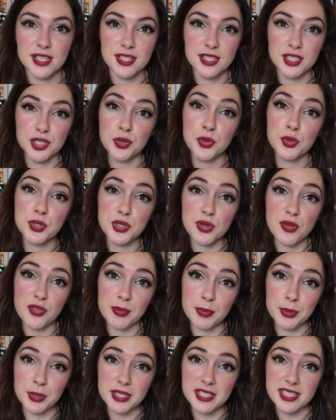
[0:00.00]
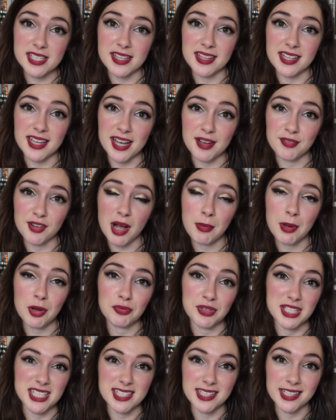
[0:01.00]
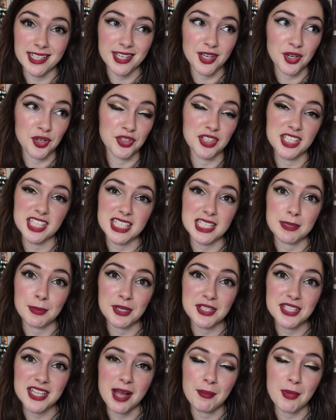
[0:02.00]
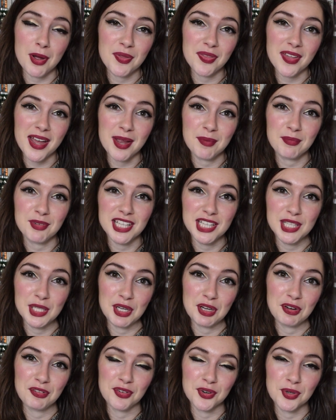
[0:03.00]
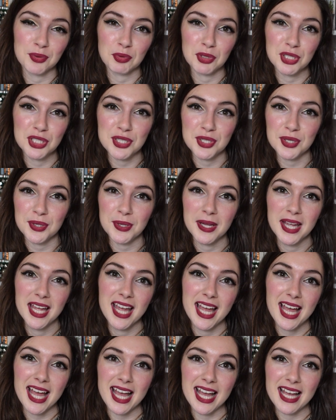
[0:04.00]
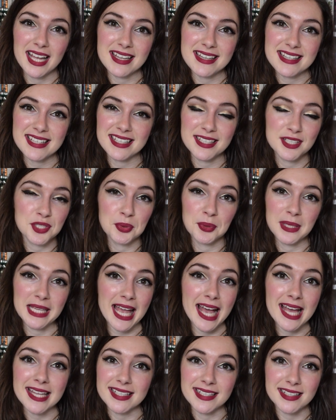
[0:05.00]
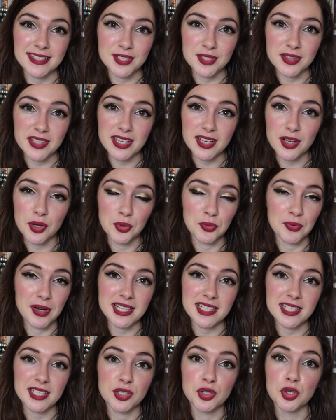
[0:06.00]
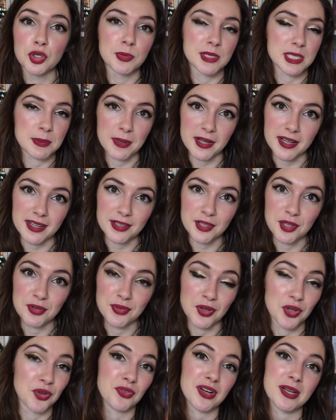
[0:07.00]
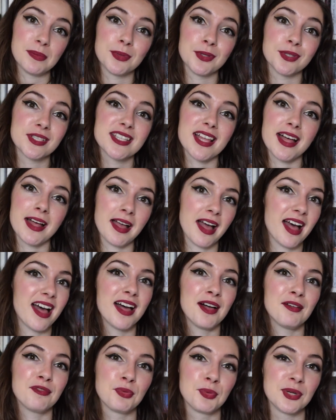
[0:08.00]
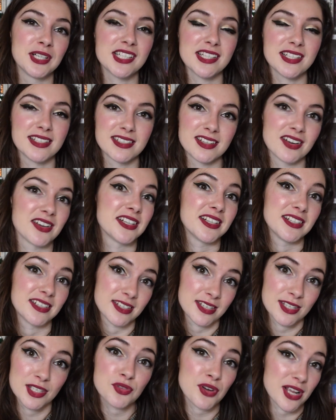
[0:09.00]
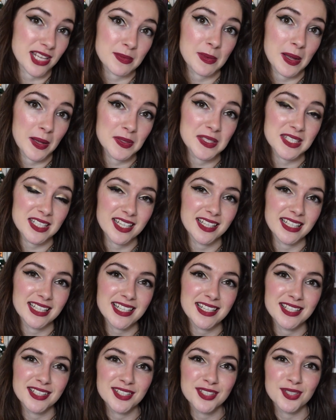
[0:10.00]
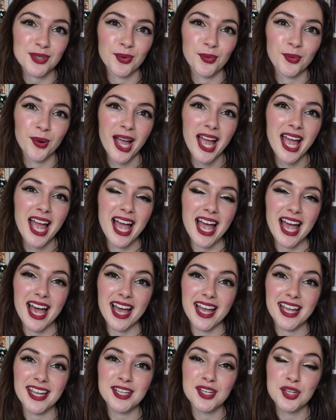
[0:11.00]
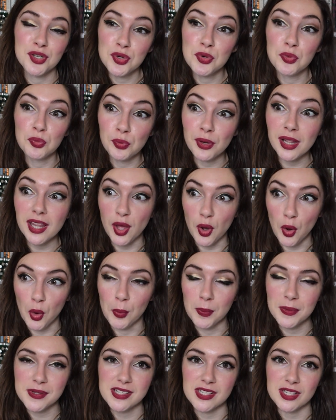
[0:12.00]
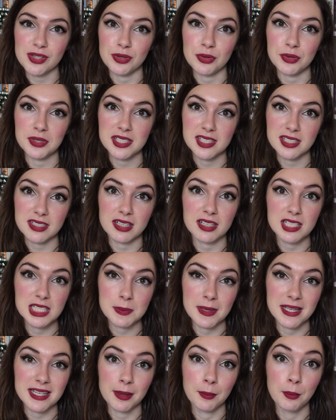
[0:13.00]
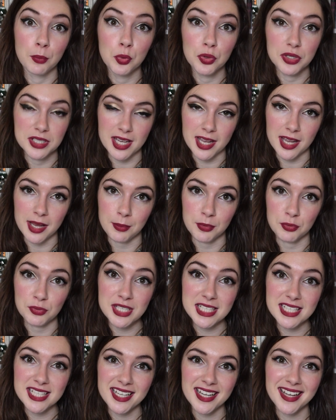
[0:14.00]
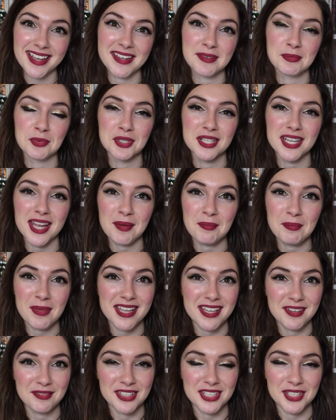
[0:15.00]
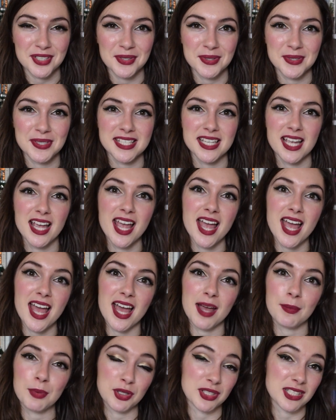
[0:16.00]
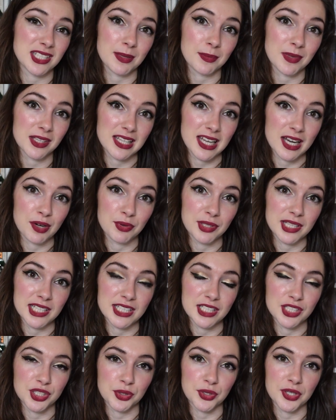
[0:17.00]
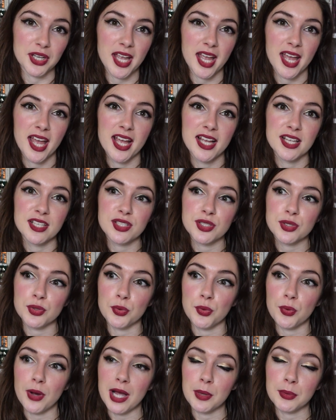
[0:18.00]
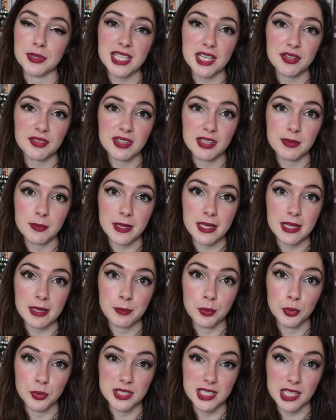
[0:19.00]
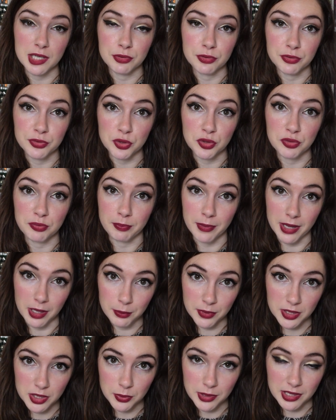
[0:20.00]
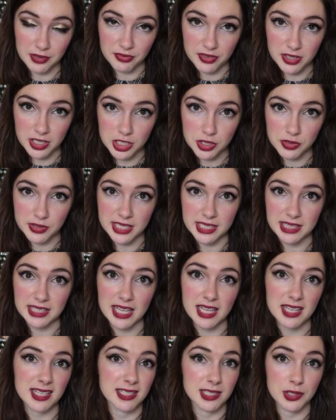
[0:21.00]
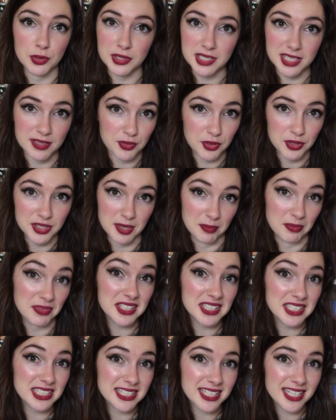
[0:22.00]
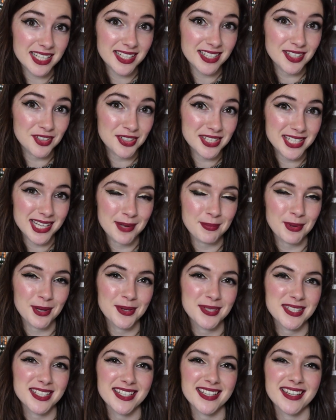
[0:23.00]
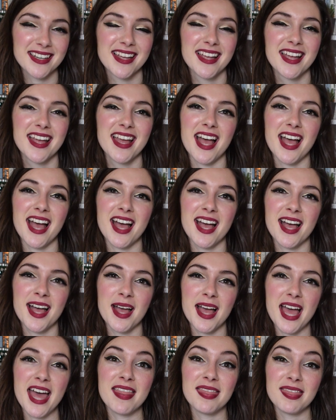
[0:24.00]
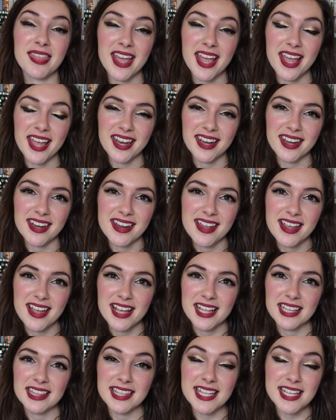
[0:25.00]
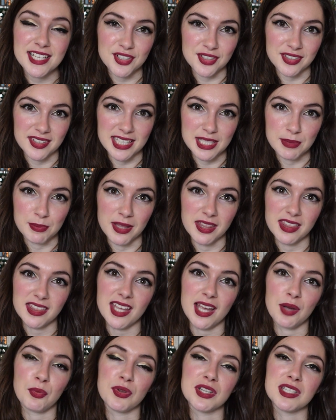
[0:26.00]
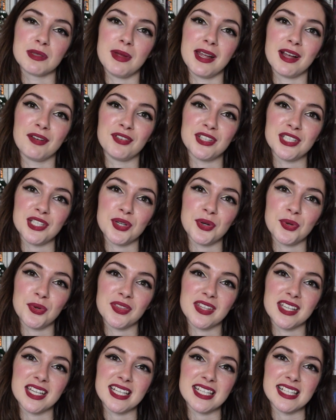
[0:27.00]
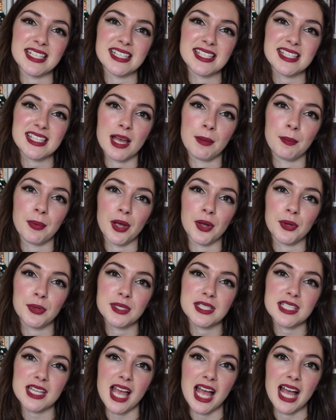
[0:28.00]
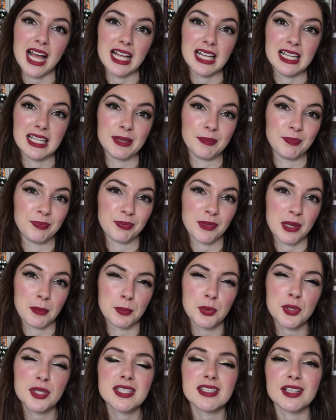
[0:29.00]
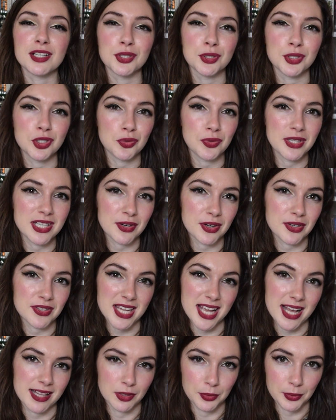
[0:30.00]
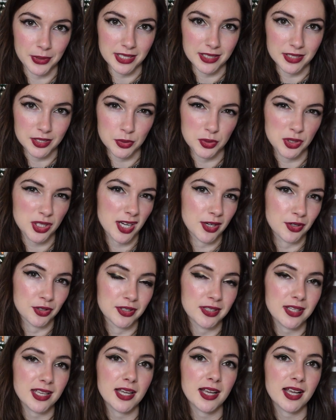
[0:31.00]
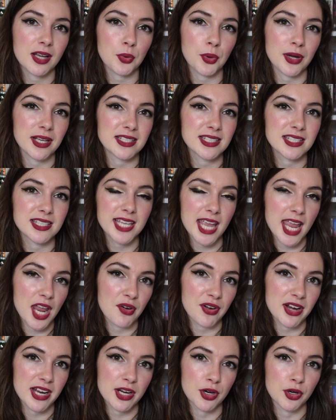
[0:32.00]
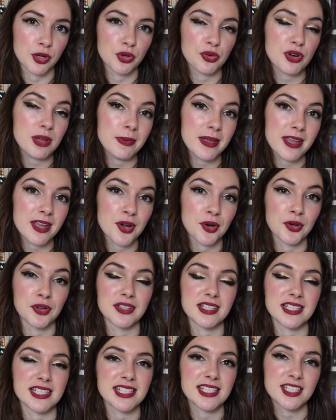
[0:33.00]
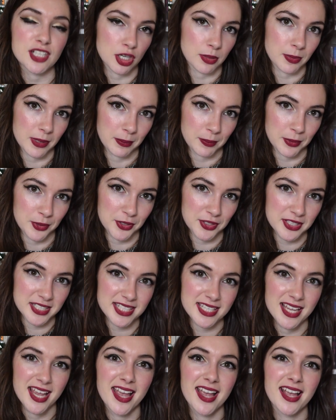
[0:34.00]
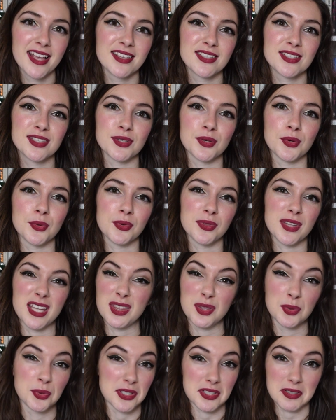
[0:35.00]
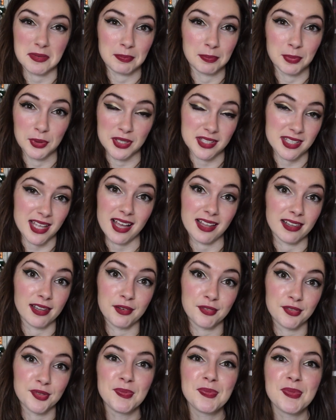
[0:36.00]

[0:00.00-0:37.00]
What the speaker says: So those are all the books that have come out recently or are just about to come out that I'm really looking forward to, and it is only adding to the already enormous pile of unread books that I have, which is starting to stress me out slightly. So I do really hope to start spending more time reading and more time making videos, because it's something that I really enjoy. So I will definitely be posting a review of Melmoth when I finish reading that, as long as I've got something to say interesting about it. And then later in this month I want to make a video that is about books that are good to read around Halloween, so generally quite scary or creepy or disturbing books. So, and those are books that I love.